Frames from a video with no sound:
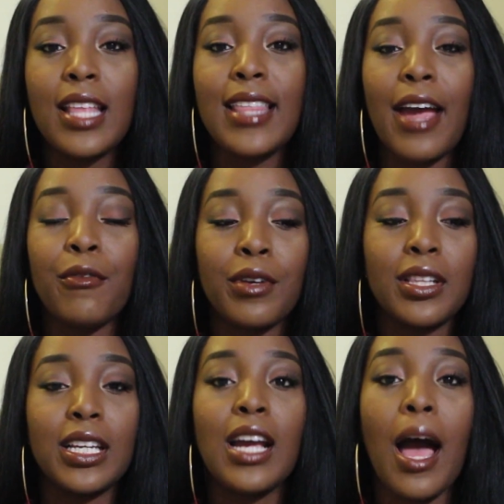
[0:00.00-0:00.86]
that
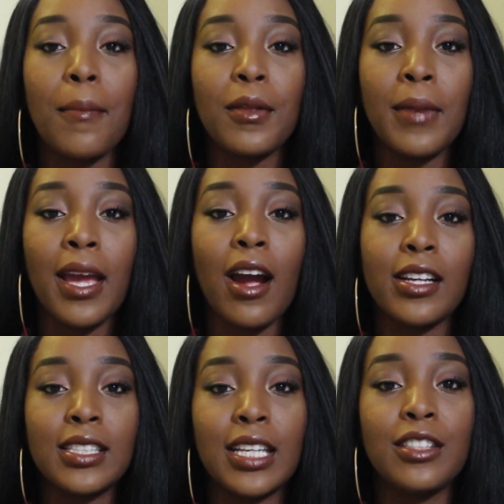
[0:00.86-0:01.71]
really complement
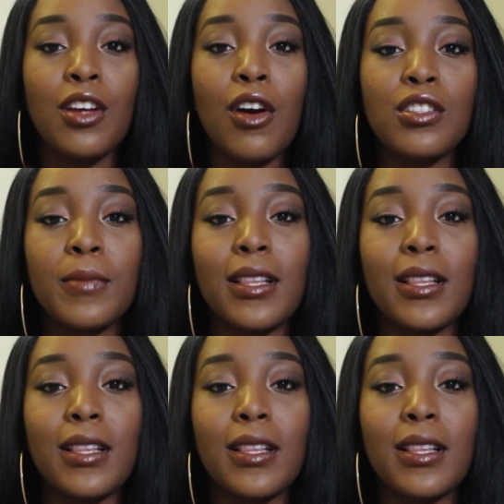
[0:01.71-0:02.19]
our skin tones.